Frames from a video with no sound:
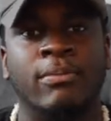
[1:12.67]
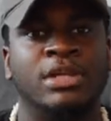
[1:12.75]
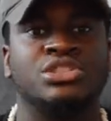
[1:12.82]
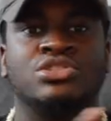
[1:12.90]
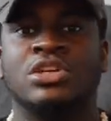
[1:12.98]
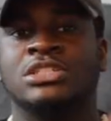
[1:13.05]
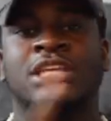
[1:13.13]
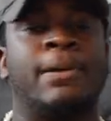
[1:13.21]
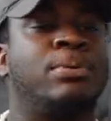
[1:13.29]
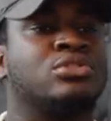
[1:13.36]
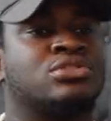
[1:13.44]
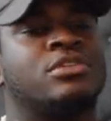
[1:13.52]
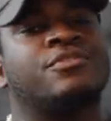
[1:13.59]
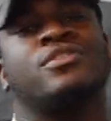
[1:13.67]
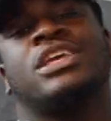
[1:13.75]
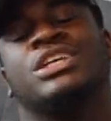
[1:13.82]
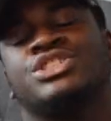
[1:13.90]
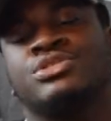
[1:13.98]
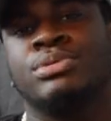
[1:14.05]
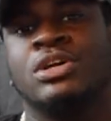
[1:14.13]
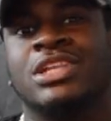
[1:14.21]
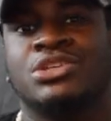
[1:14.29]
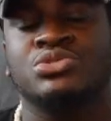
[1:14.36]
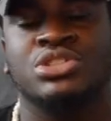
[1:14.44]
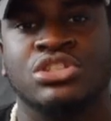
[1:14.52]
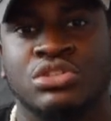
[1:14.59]
Make sure you hit that post notification bell
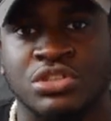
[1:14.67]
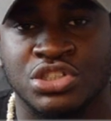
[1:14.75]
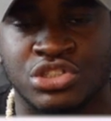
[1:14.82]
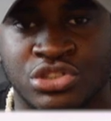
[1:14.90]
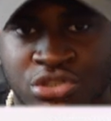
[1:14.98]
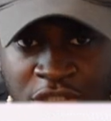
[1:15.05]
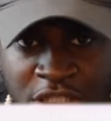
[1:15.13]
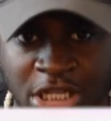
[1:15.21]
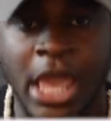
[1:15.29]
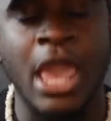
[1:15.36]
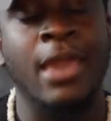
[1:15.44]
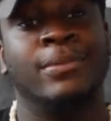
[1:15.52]
like you see on the screen.